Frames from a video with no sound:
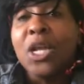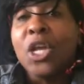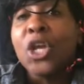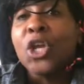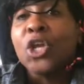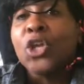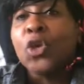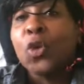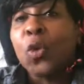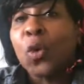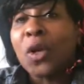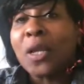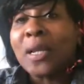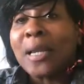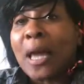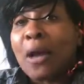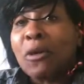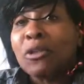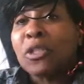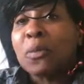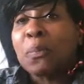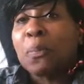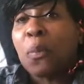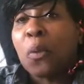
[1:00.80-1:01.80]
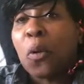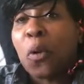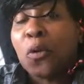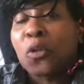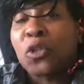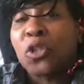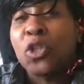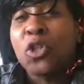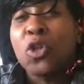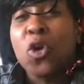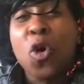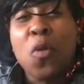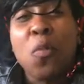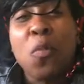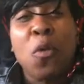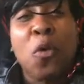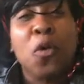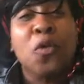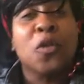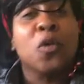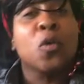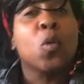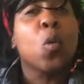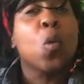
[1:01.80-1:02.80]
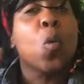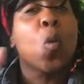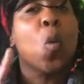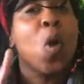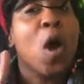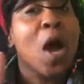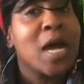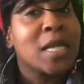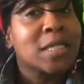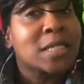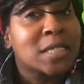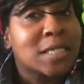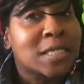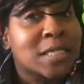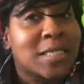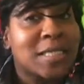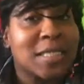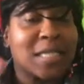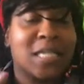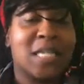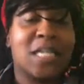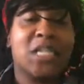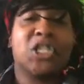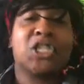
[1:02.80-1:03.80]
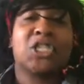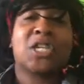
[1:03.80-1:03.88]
You are allowed to post no more than once in each